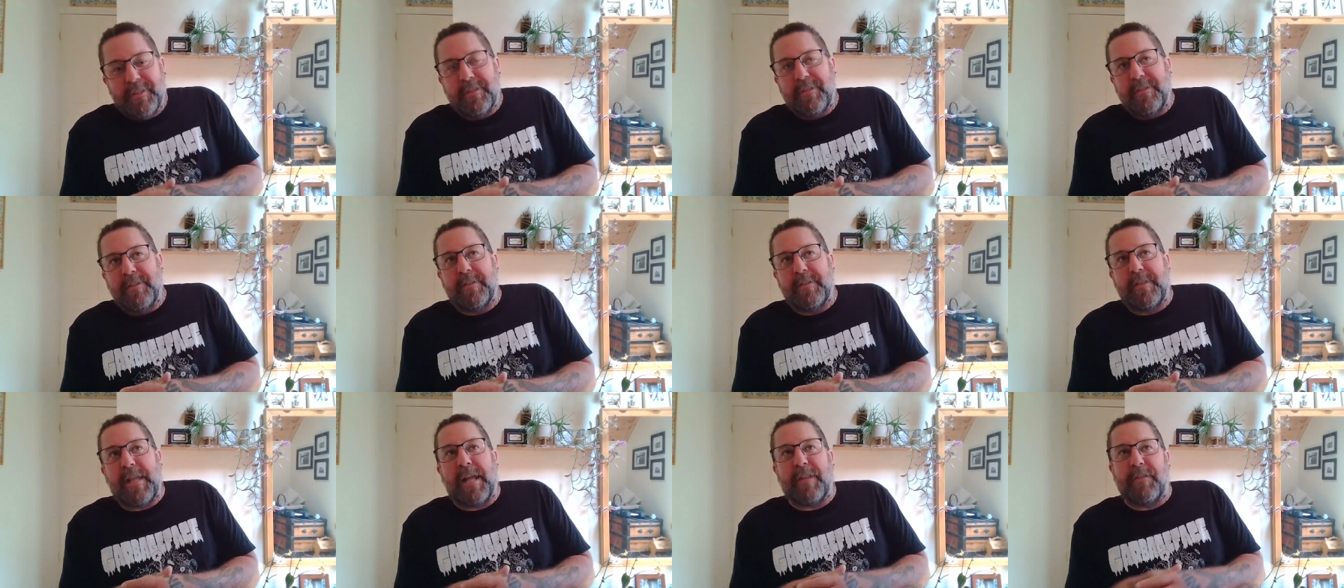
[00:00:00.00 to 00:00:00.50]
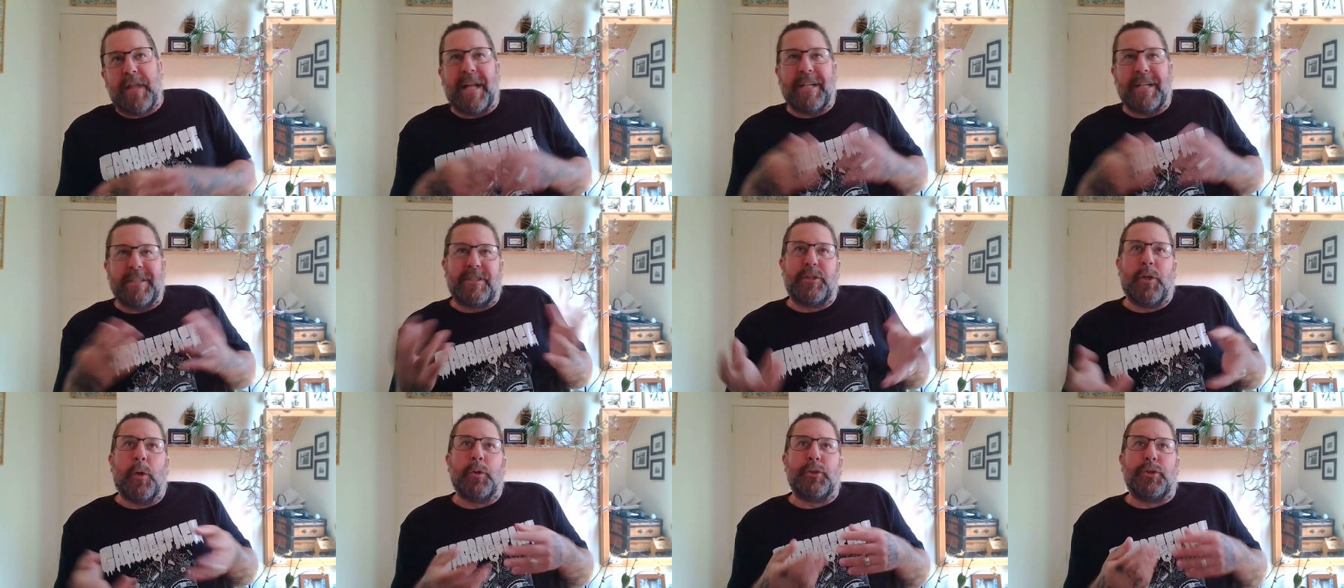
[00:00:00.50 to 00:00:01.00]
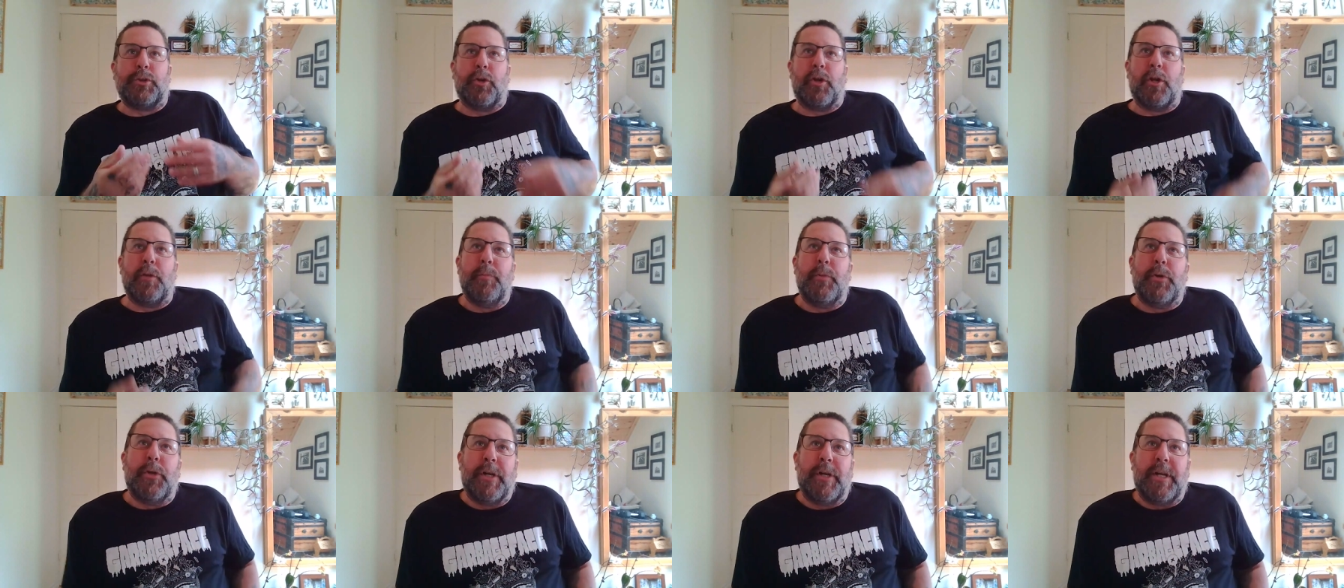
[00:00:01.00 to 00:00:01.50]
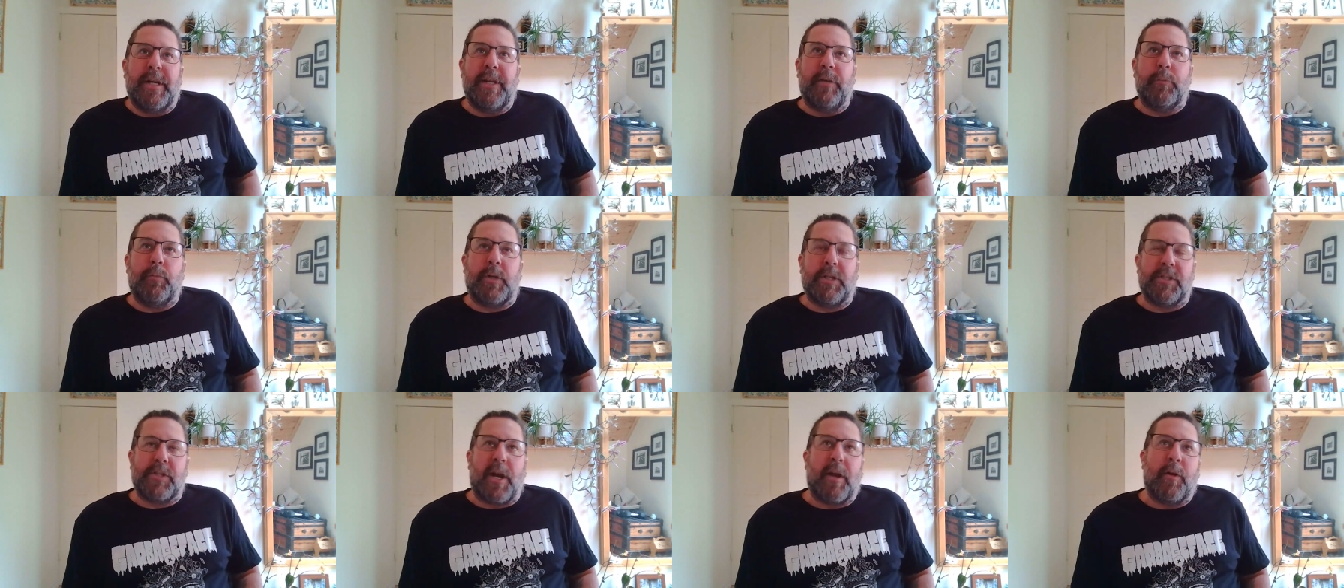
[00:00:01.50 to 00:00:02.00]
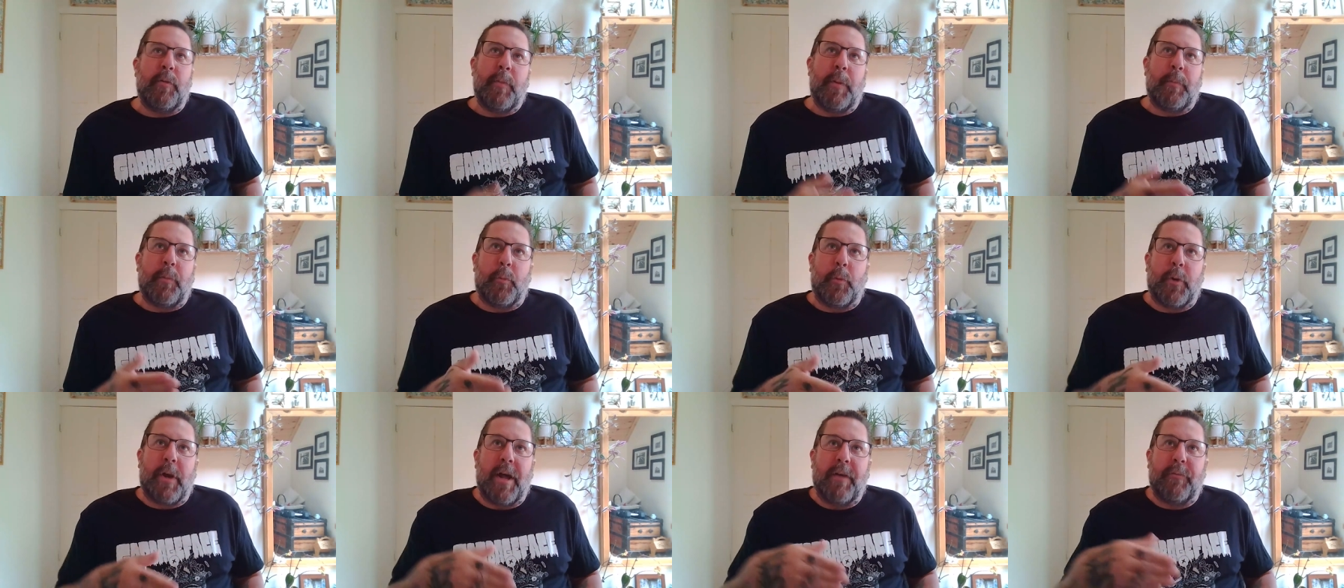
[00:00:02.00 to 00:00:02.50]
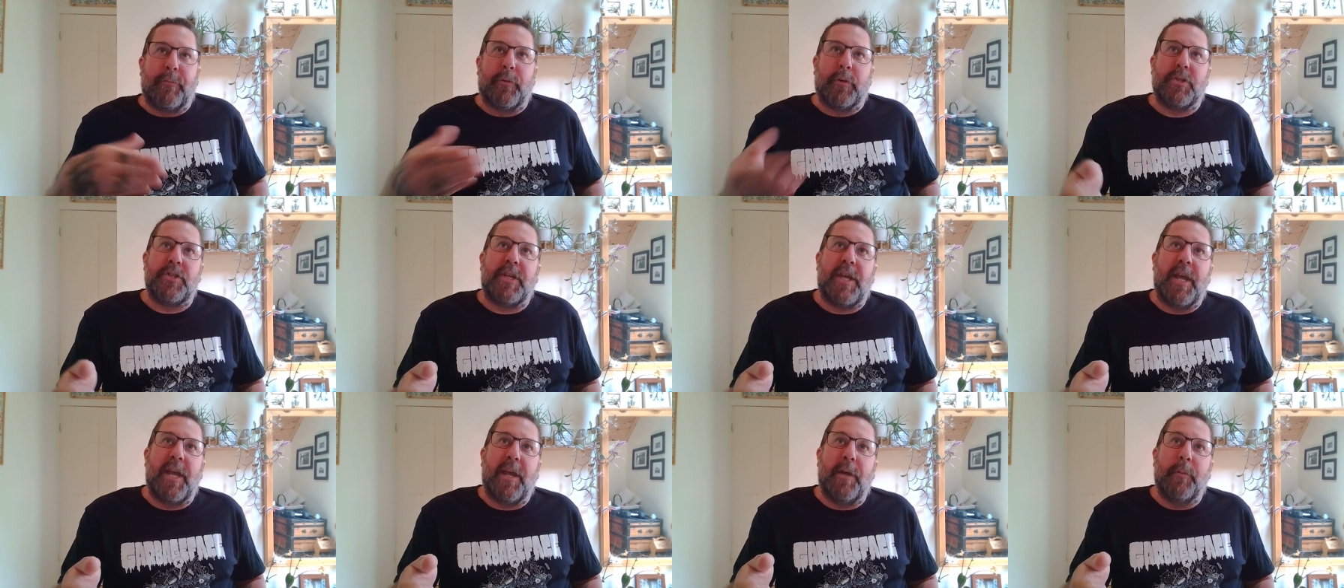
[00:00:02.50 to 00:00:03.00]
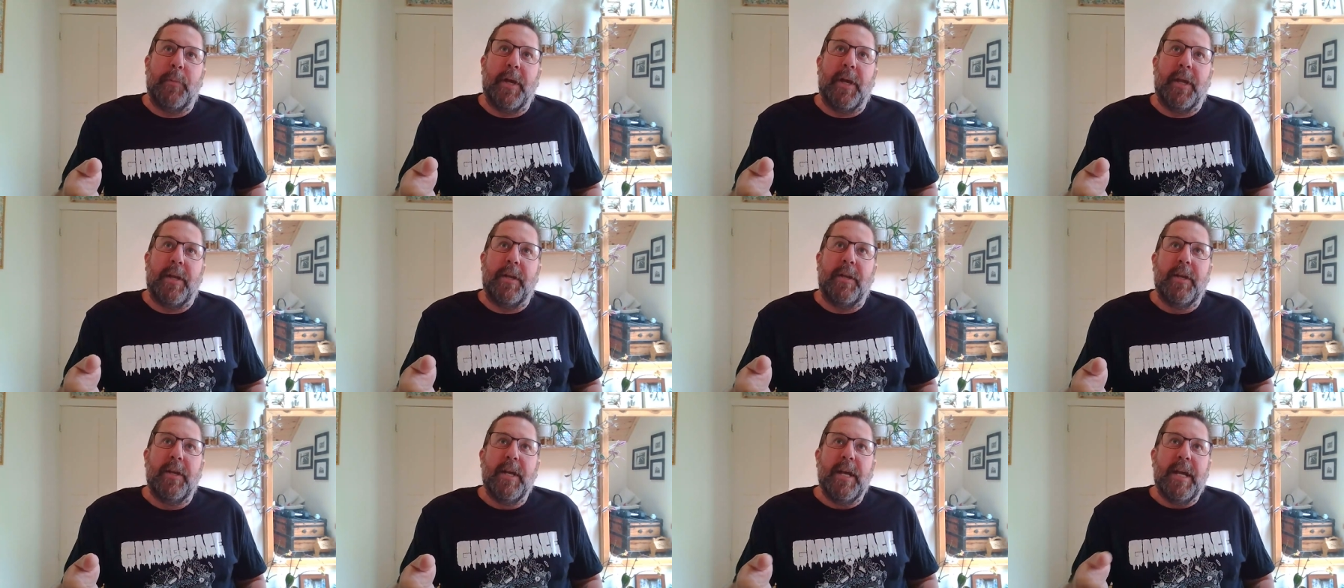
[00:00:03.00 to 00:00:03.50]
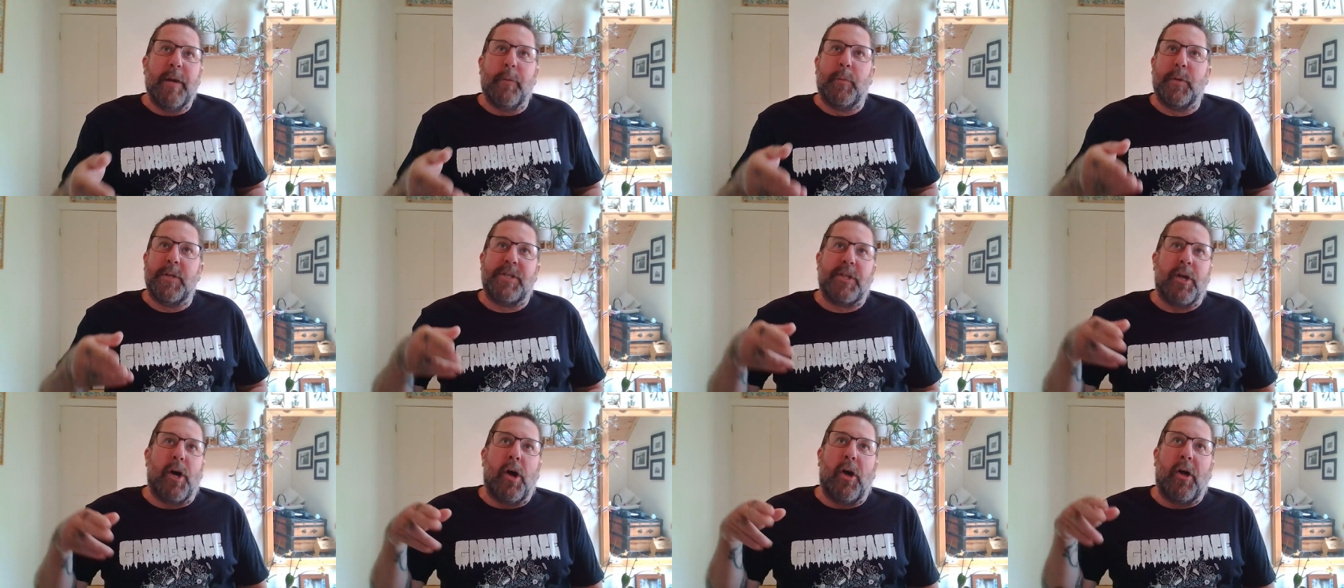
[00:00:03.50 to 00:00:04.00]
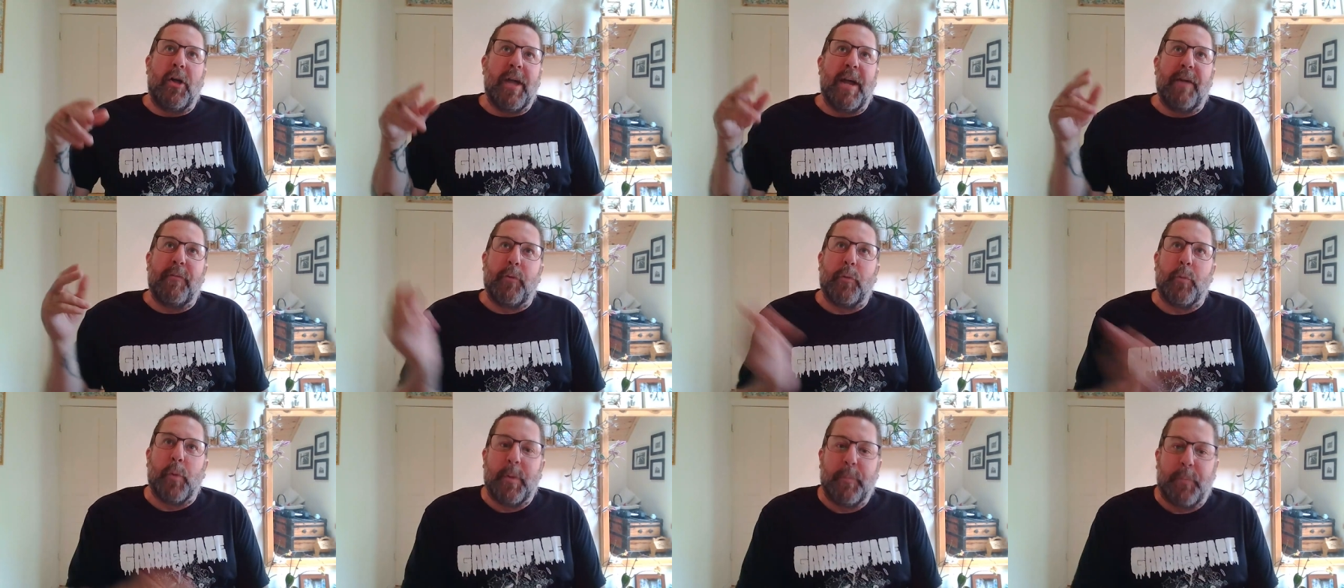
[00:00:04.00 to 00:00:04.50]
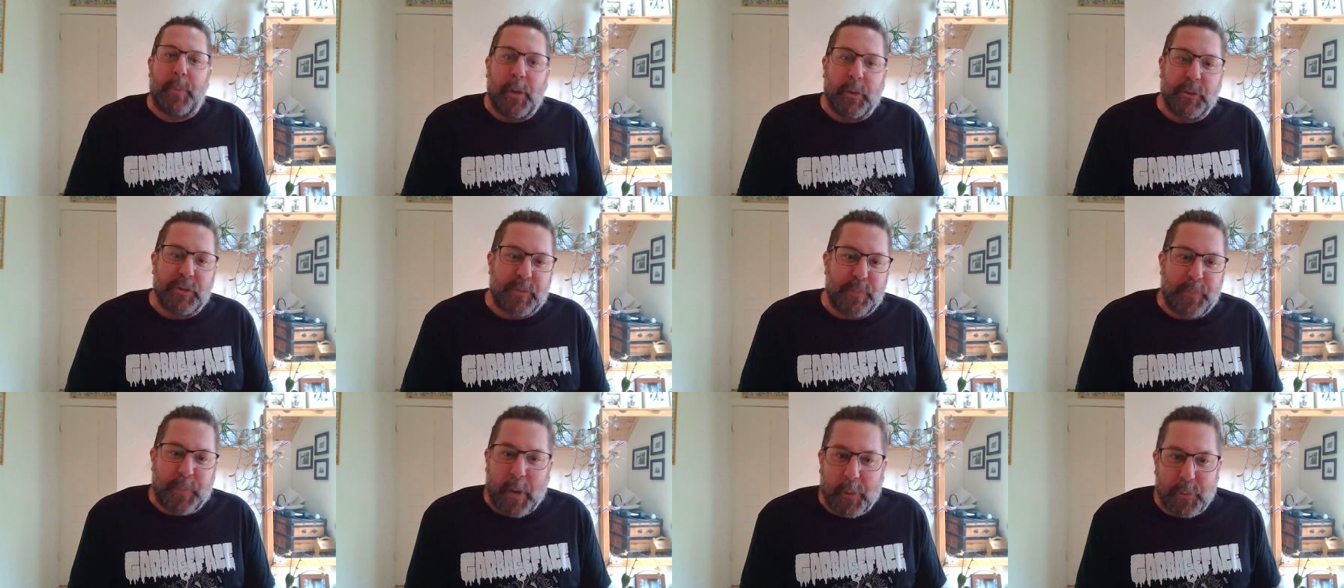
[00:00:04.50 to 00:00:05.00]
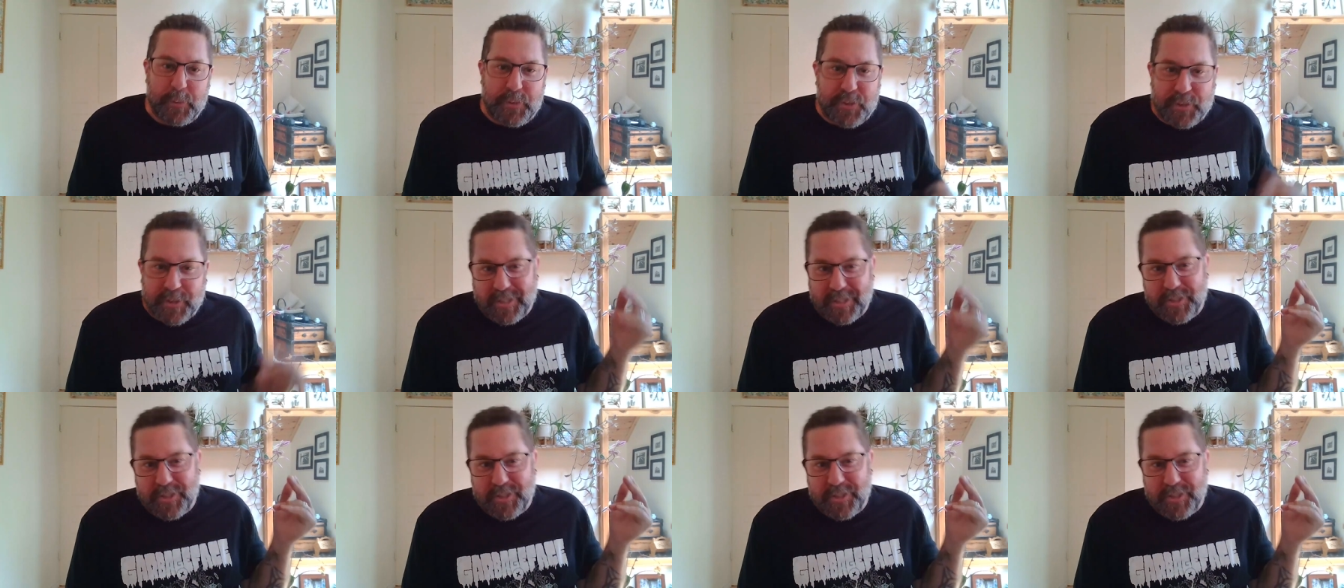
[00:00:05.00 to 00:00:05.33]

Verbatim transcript: that that social community, because I remember when I first came in, it was all everyone posts boats.